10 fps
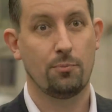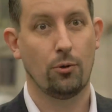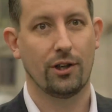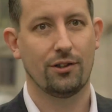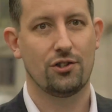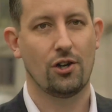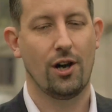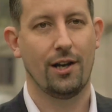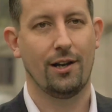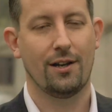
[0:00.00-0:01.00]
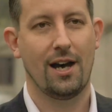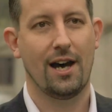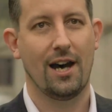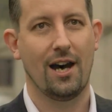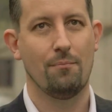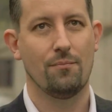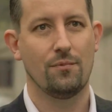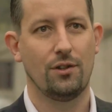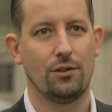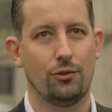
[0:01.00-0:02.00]
exporting to China,
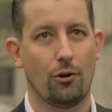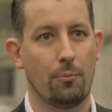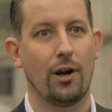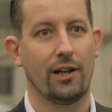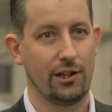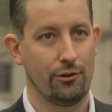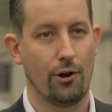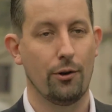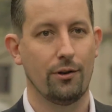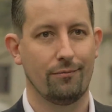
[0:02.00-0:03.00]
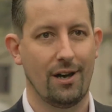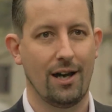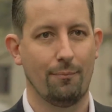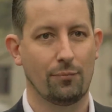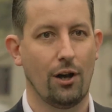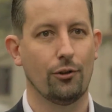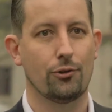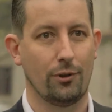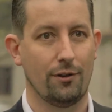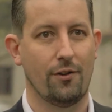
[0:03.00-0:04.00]
you're operating in your own
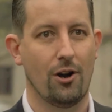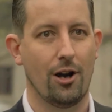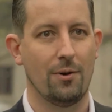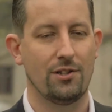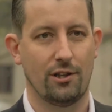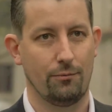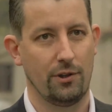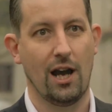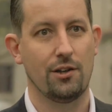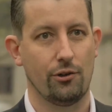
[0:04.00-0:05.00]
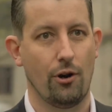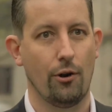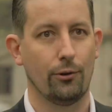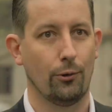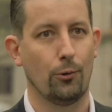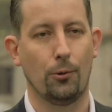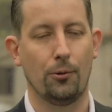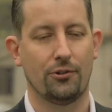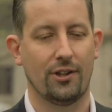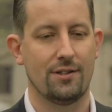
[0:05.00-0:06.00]
cultural environments and under your own
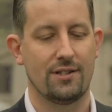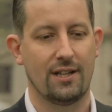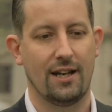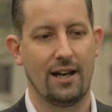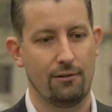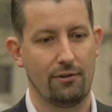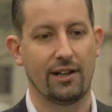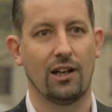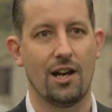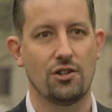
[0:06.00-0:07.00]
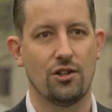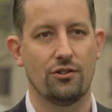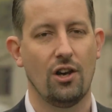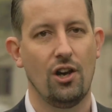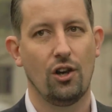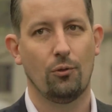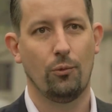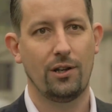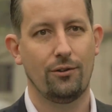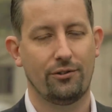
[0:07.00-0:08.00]
laws and regulations.
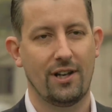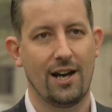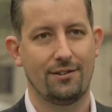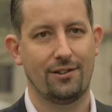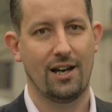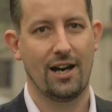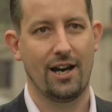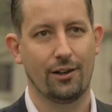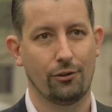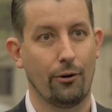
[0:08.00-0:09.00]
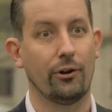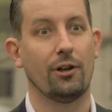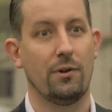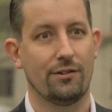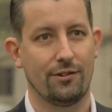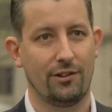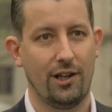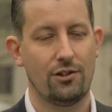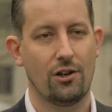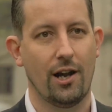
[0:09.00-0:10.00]
When you start growing a business
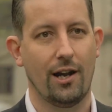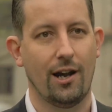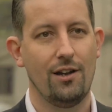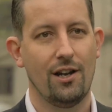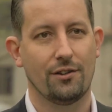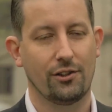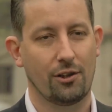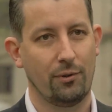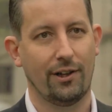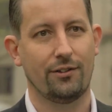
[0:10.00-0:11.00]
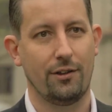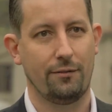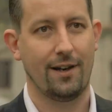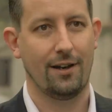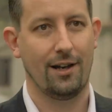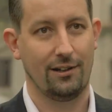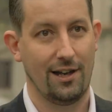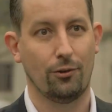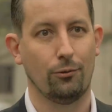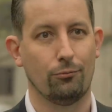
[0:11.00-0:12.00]
in China, the complexity
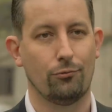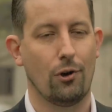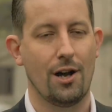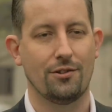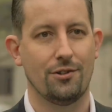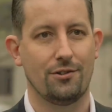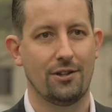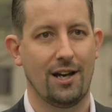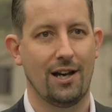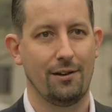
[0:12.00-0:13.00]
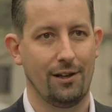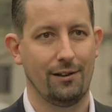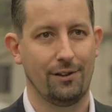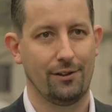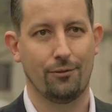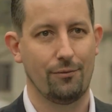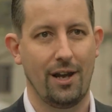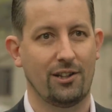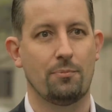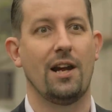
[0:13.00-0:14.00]
level rises
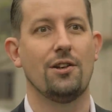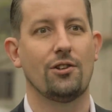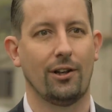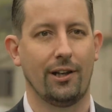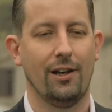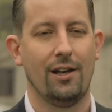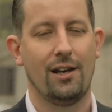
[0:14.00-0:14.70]
exponentially